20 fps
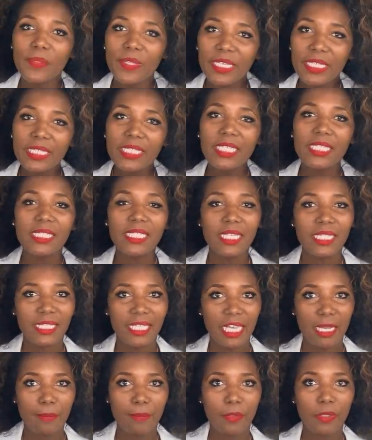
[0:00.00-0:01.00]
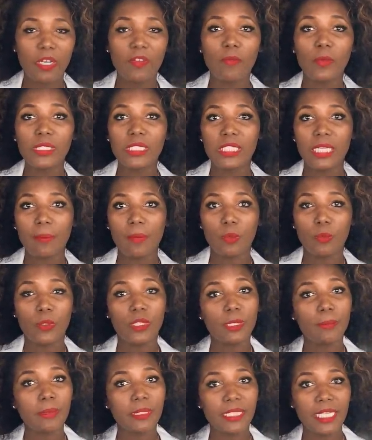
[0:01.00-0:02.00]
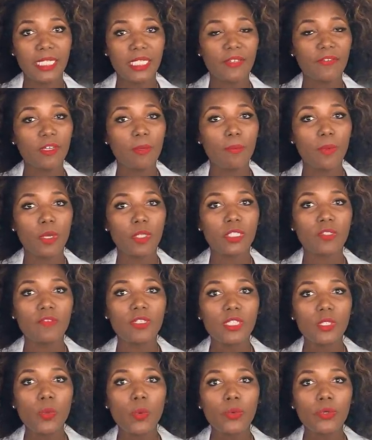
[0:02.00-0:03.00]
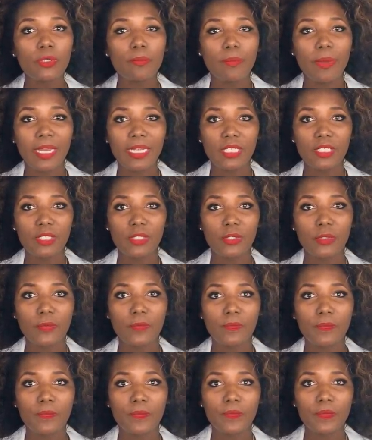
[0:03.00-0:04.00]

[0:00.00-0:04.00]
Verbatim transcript: This is an example of what someone with obsessive compulsive disorder might do.